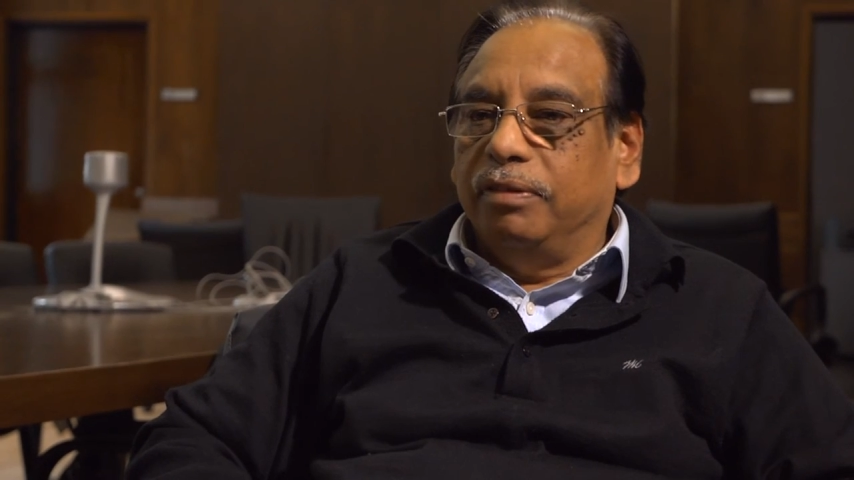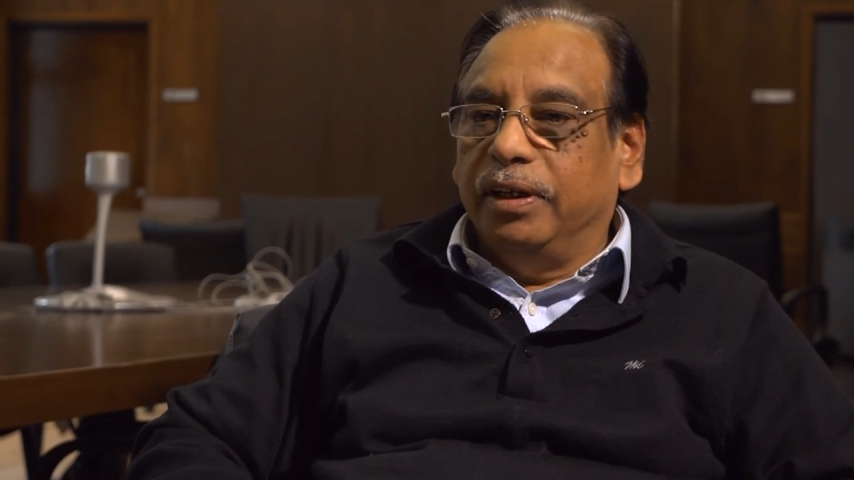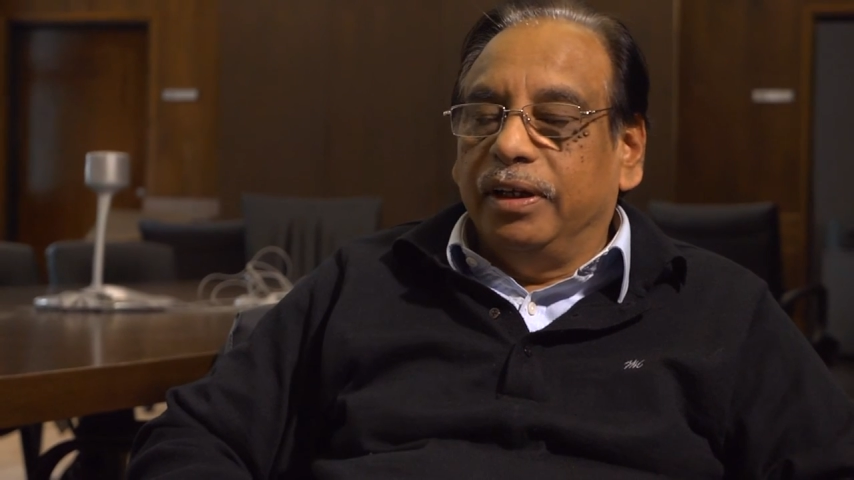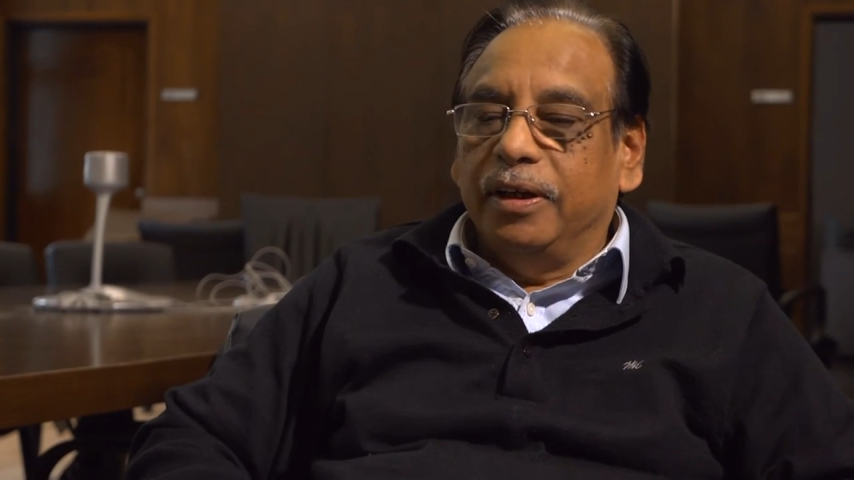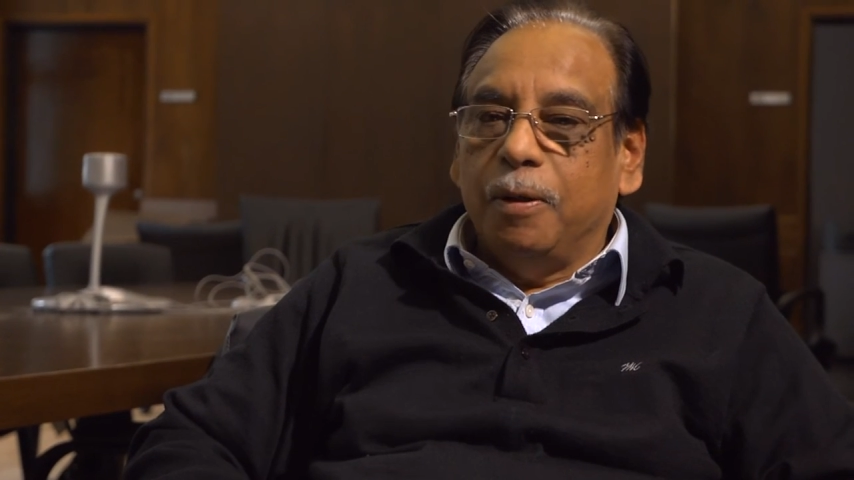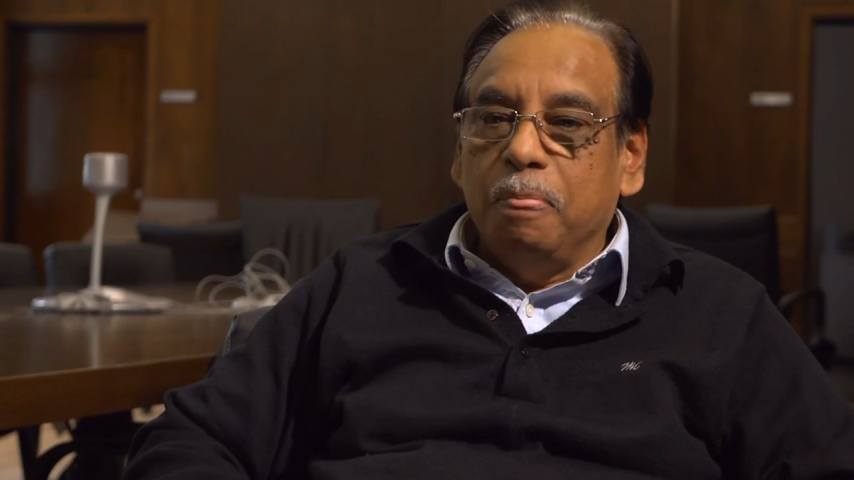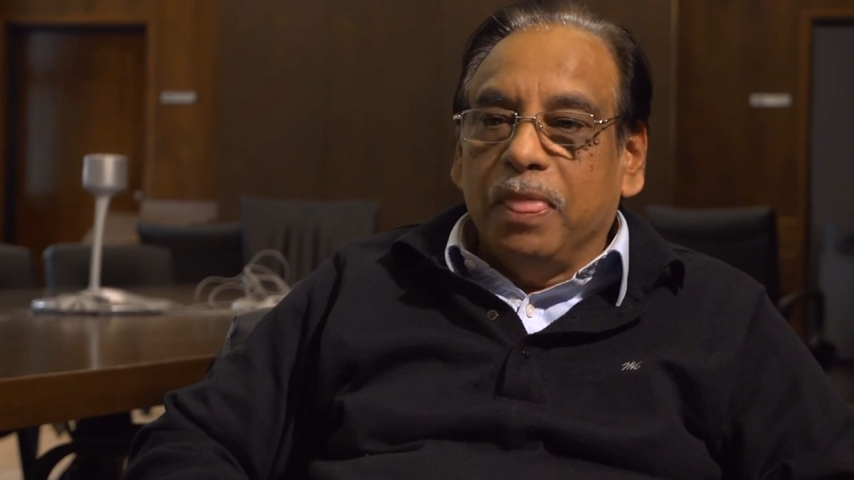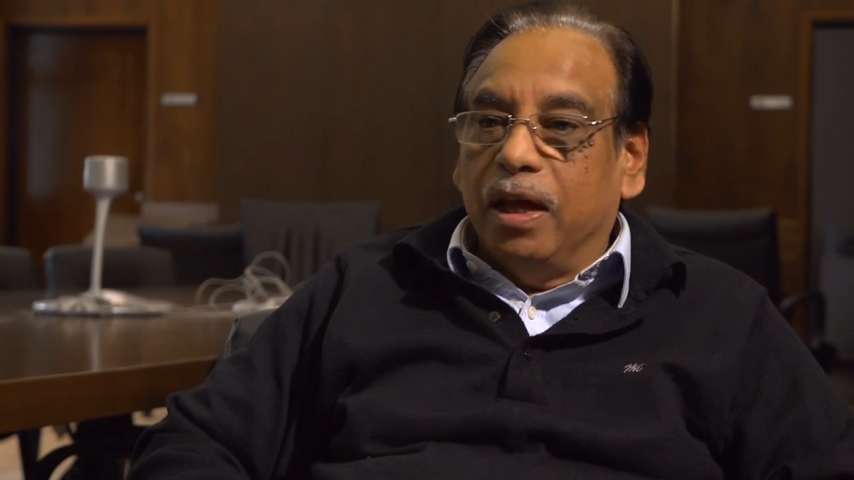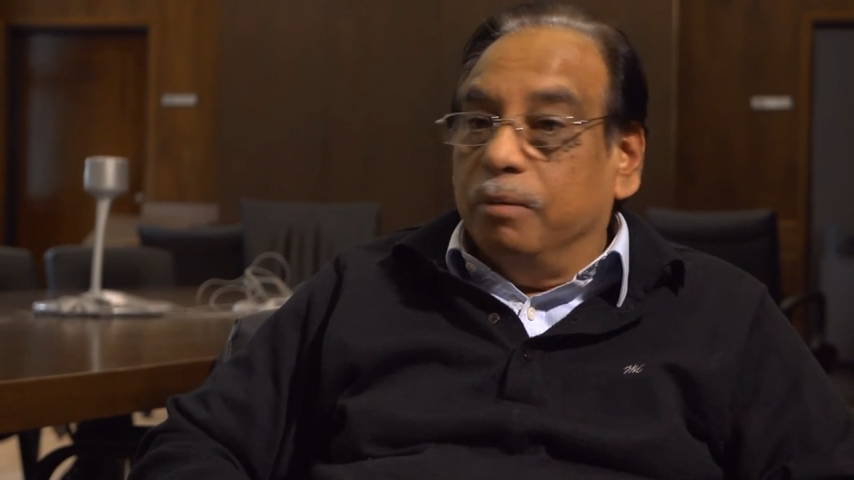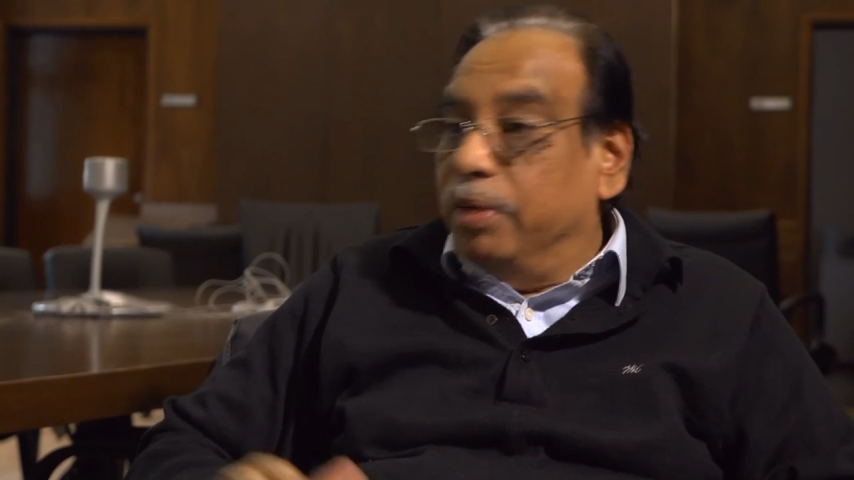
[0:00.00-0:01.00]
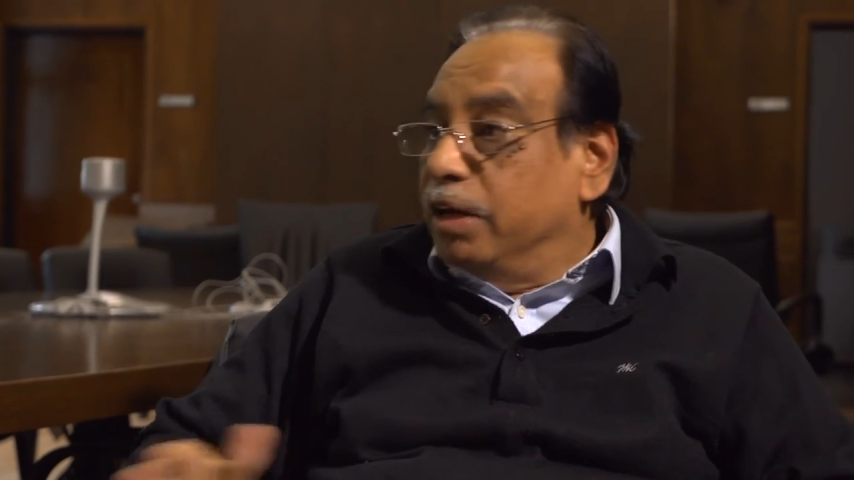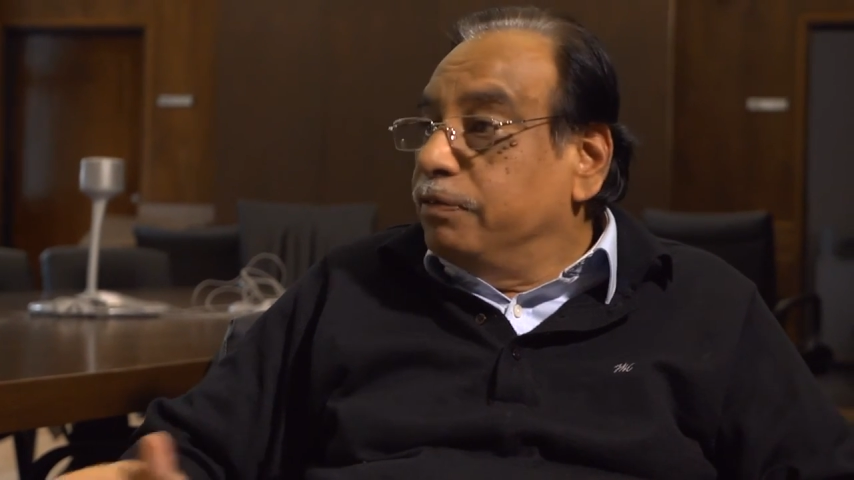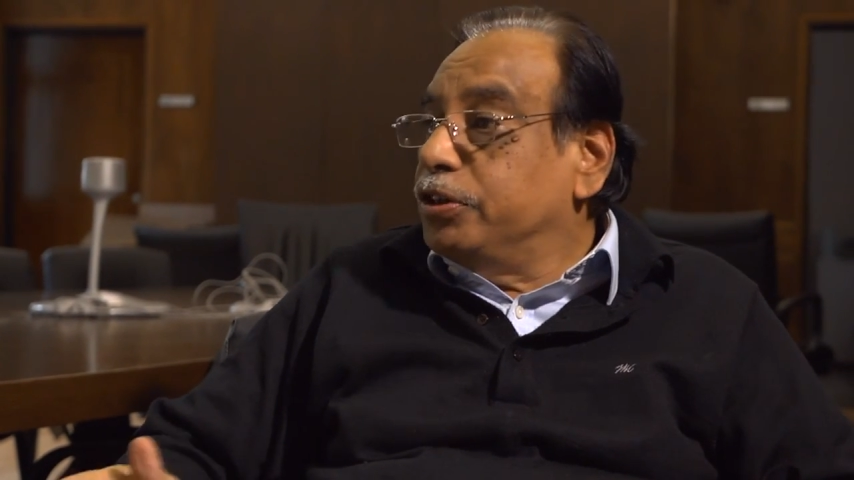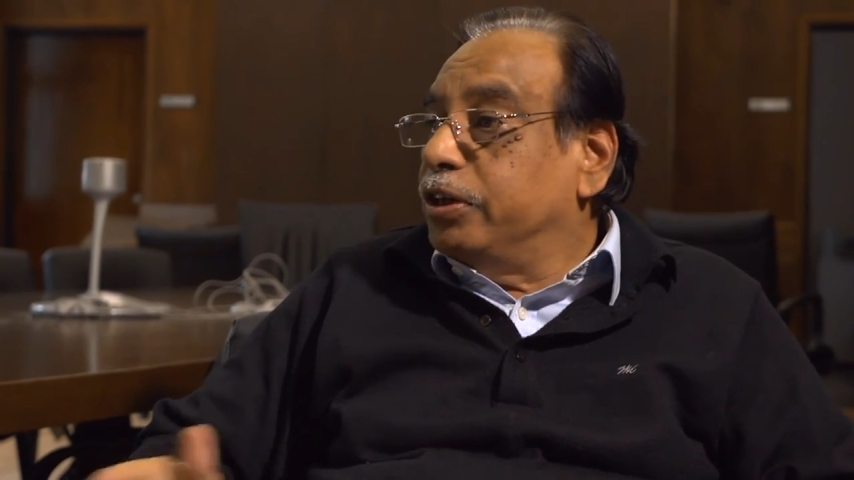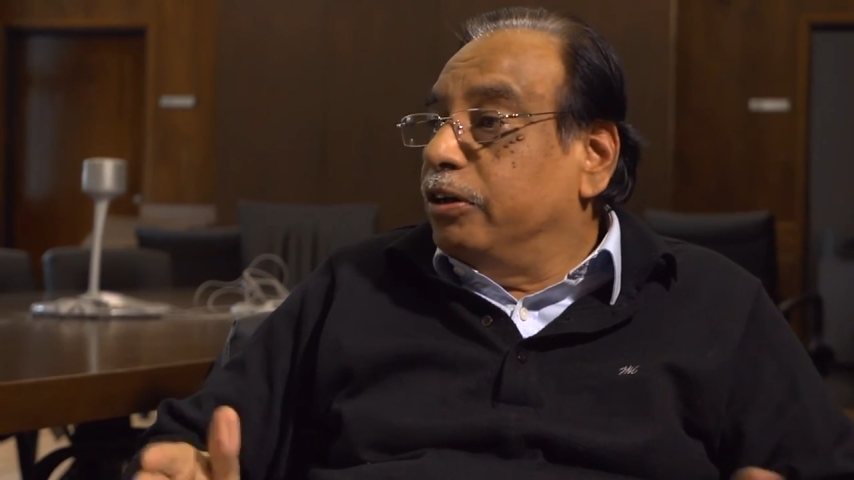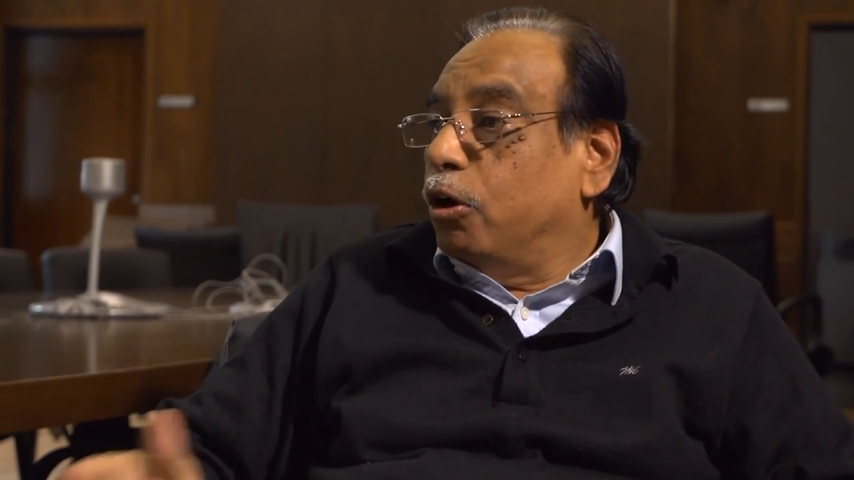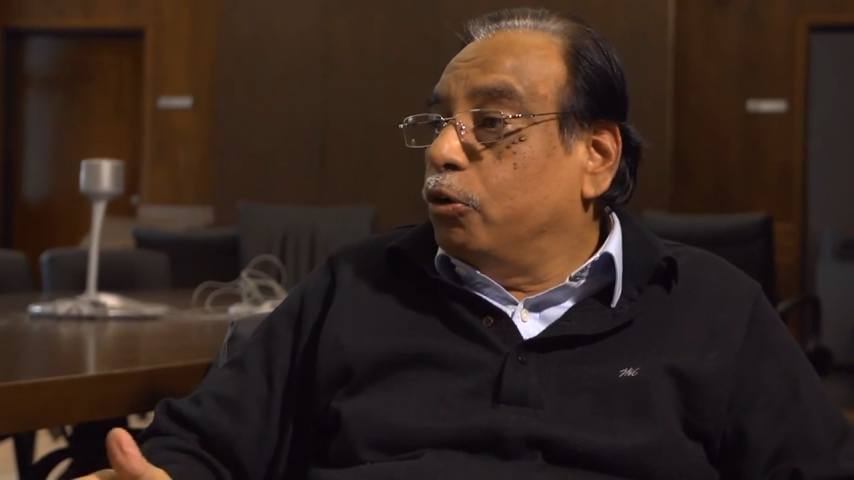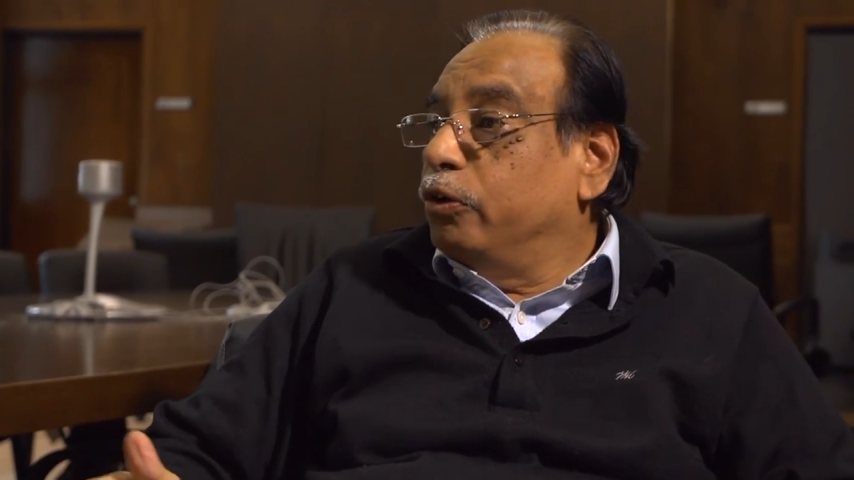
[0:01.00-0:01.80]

a beneficial not